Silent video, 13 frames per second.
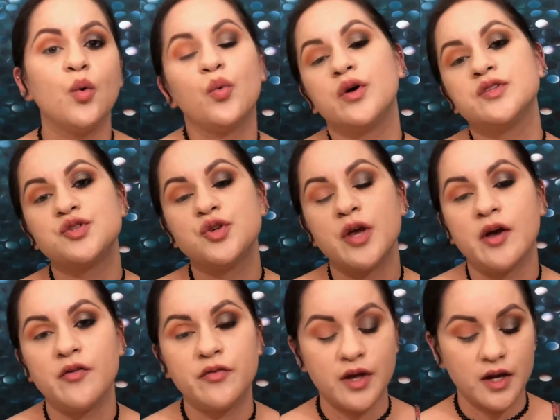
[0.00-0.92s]
once you
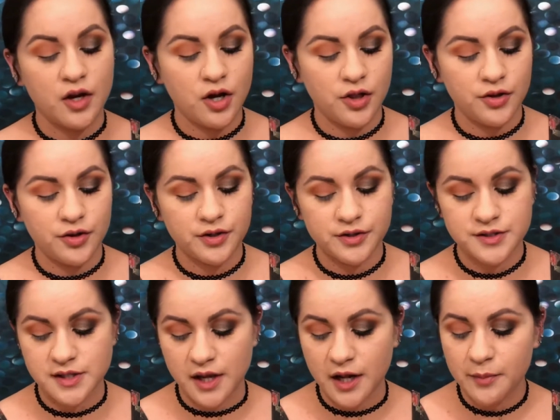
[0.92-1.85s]
have that color
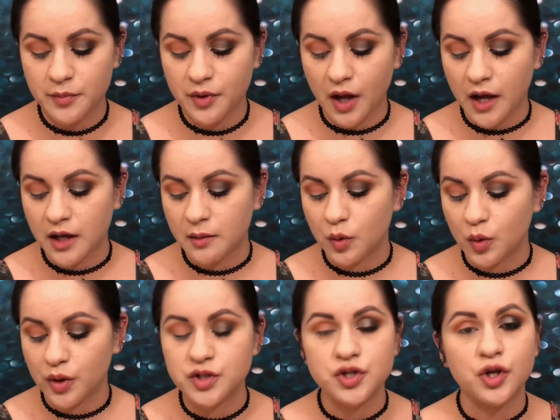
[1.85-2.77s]
set up, I am
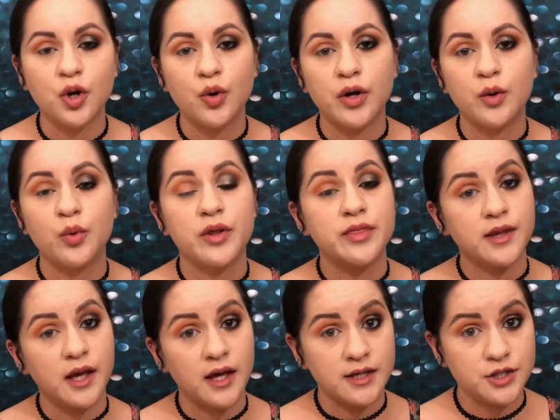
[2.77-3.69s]
going to go in with
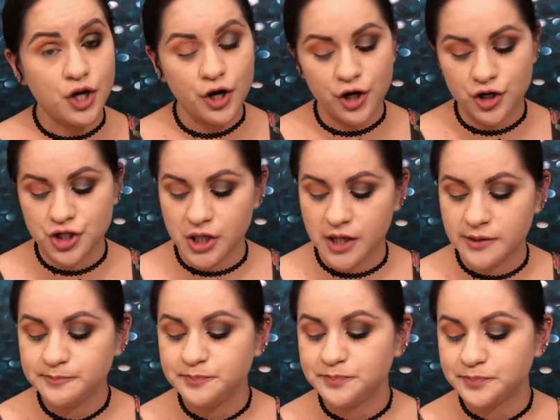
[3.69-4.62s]
a darker
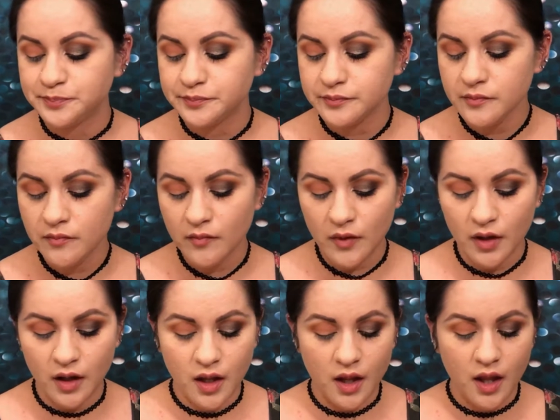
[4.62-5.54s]
shade.
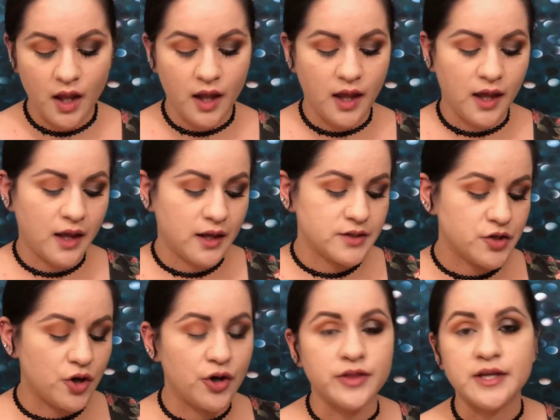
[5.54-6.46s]
And
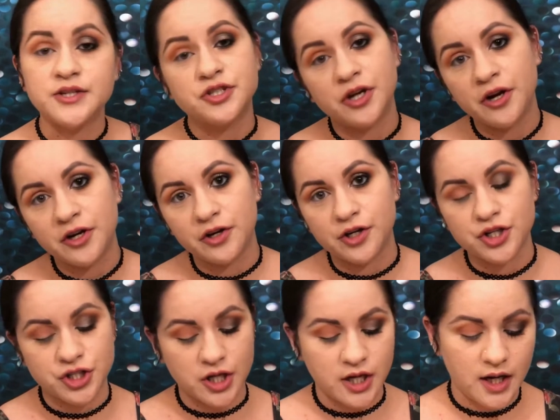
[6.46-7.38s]
on the darker
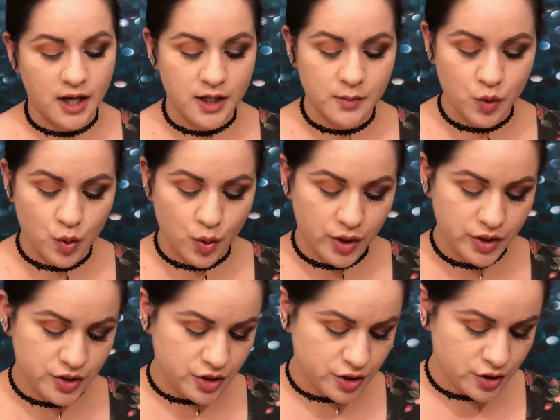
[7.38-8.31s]
shade, I am
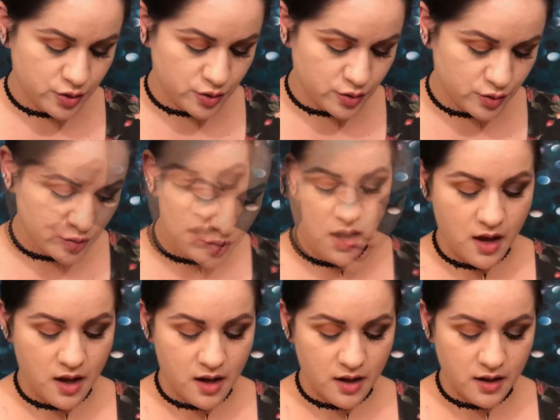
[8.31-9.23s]
going to use
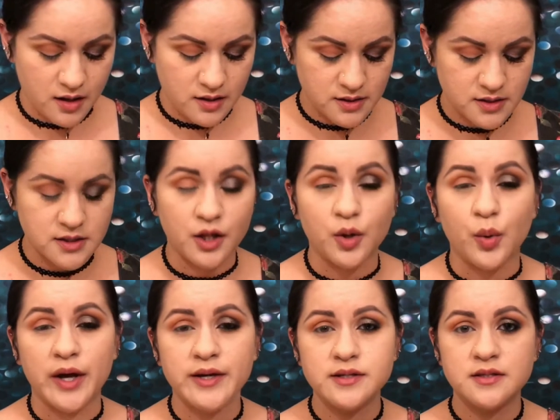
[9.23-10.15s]

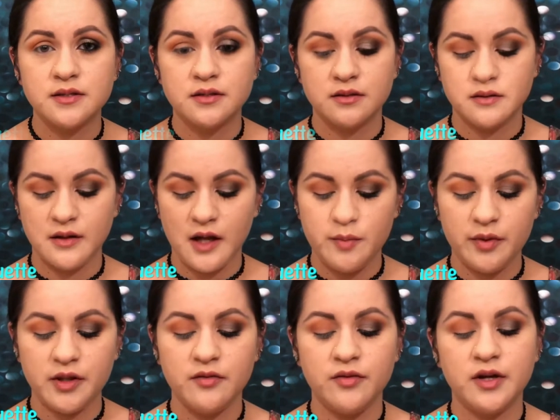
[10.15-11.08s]
Silhouette, I
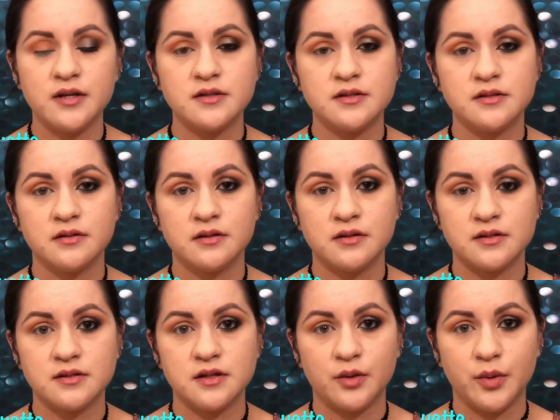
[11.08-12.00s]
believe it is,
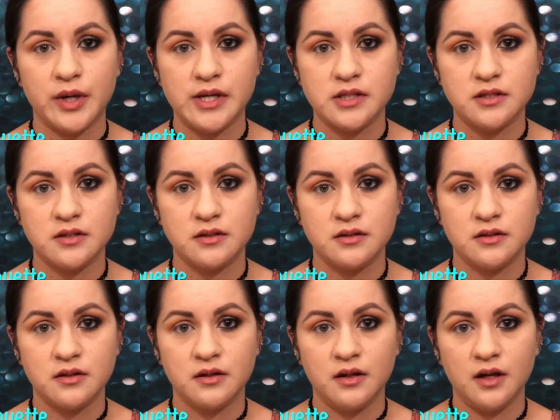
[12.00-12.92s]
Silhouette.
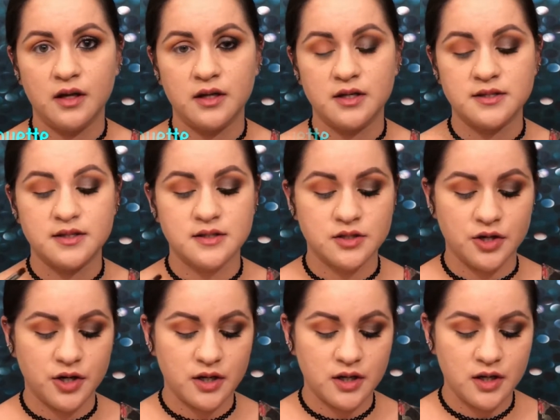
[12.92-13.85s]
And it's this
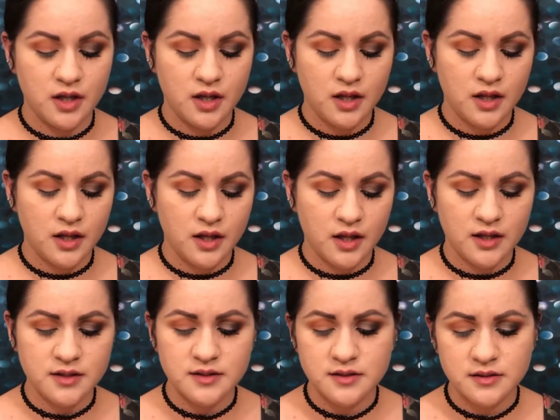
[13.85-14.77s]
dark.
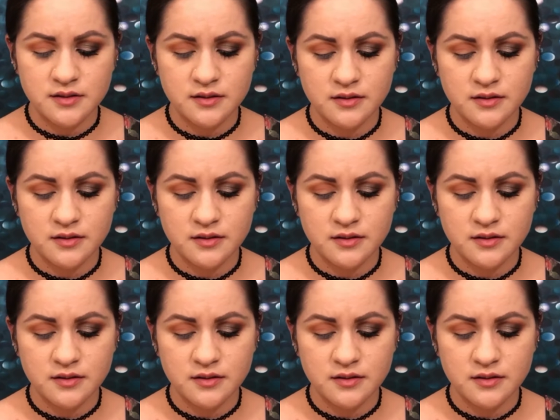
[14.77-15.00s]
It's